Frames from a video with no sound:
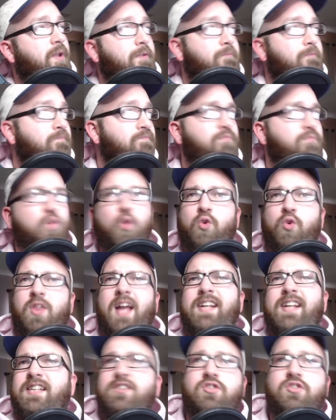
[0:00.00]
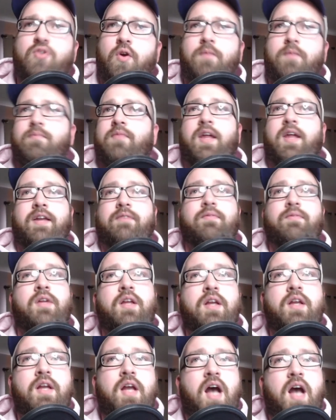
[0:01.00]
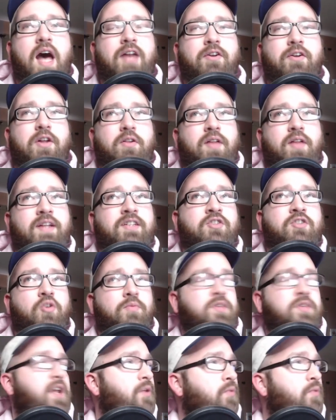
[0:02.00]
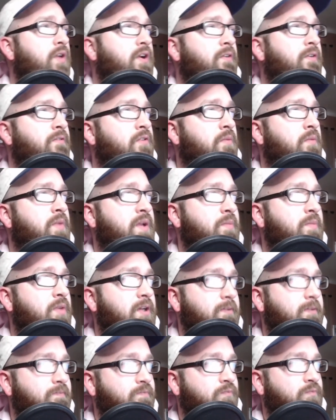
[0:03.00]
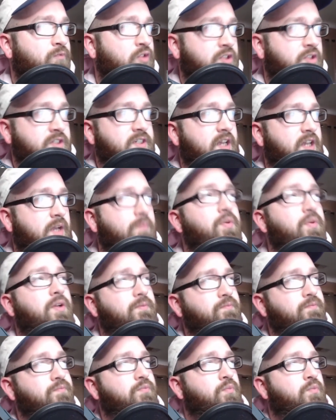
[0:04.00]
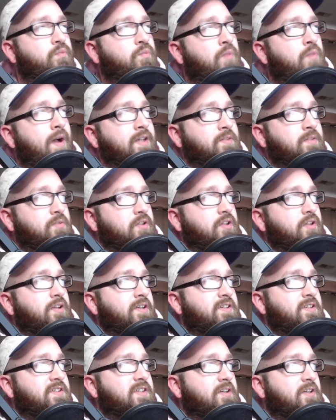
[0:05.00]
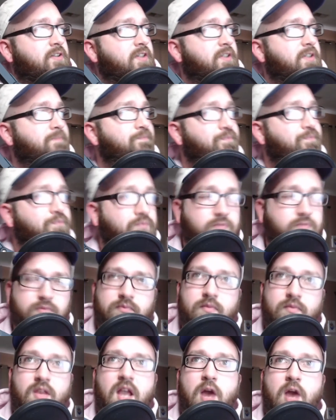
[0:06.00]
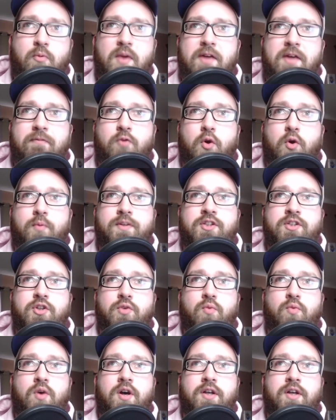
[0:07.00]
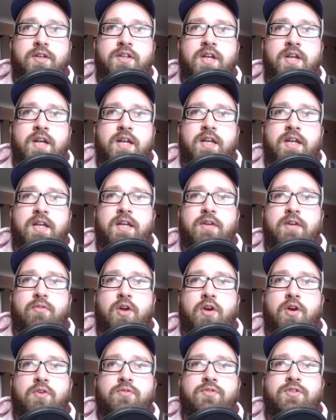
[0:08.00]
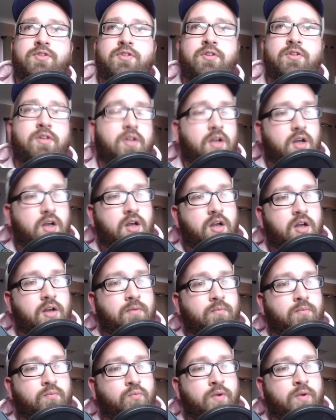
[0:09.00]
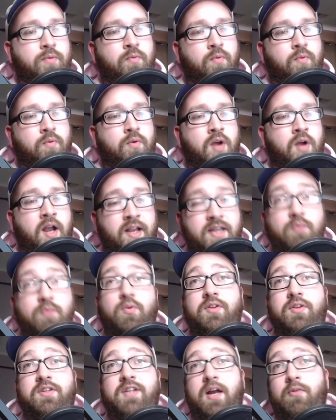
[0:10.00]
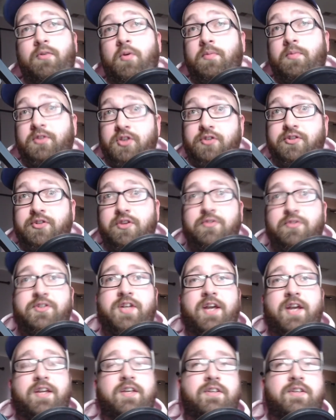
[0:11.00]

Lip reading: or Lightning Storm. Like, I don't know. Lightning Storm's kind of weird for me, but for this deck, but possibly could have considered it. Round 4, we 2-1'd Heroes. He won the die roll, but chose to go second.